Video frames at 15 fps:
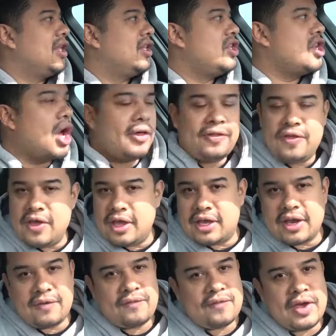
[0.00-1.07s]
Nothing
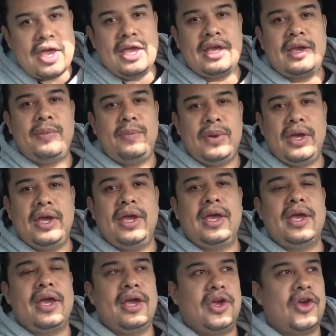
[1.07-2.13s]
can fake
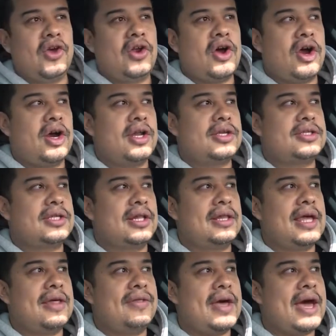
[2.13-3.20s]
being a good artist. And
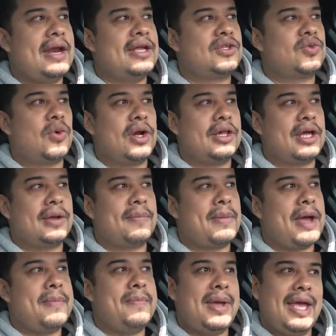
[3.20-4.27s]
that is one of like
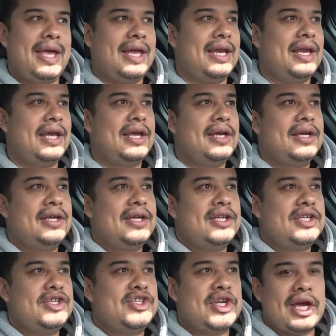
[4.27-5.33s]
my main
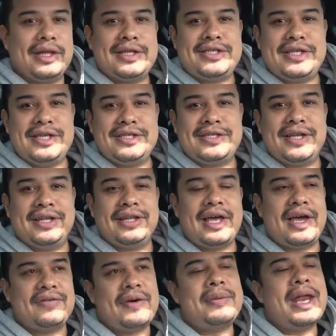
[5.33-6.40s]
jealousies in
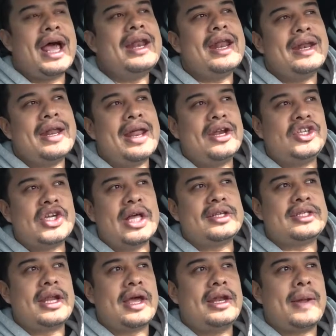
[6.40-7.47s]
life. I mean, I'm not a
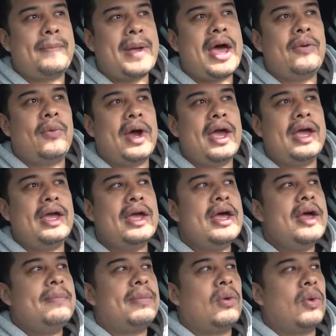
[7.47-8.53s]
jealous in a bad way,
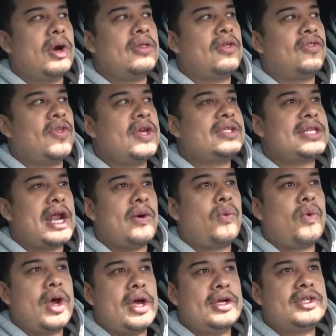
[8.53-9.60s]
but one of the things that I
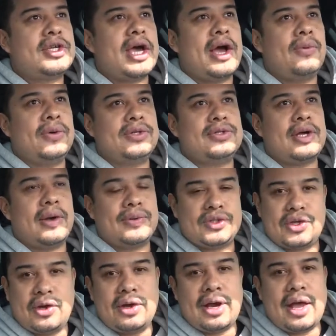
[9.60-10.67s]
wish I was
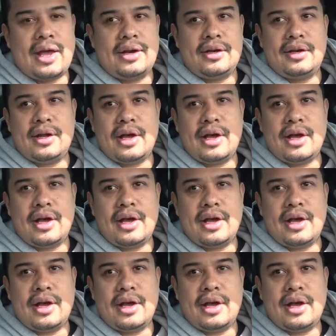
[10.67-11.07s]
good at.